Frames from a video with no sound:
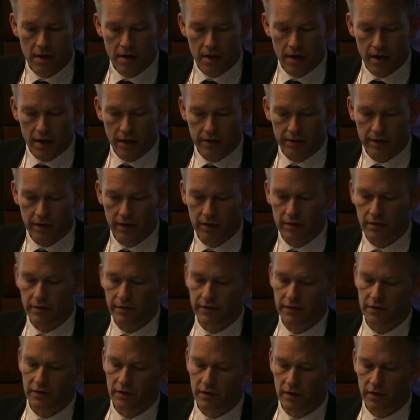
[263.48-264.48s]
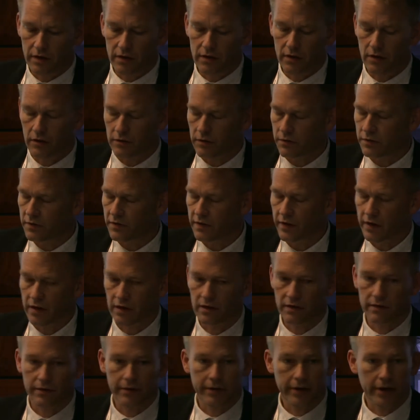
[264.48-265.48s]
And then there is a lot of
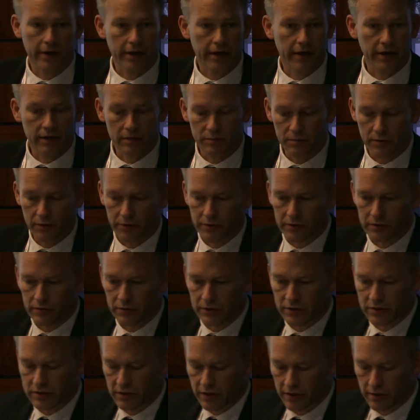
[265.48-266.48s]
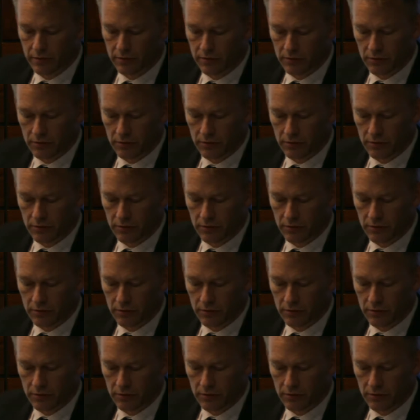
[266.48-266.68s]
secondary endpoint which I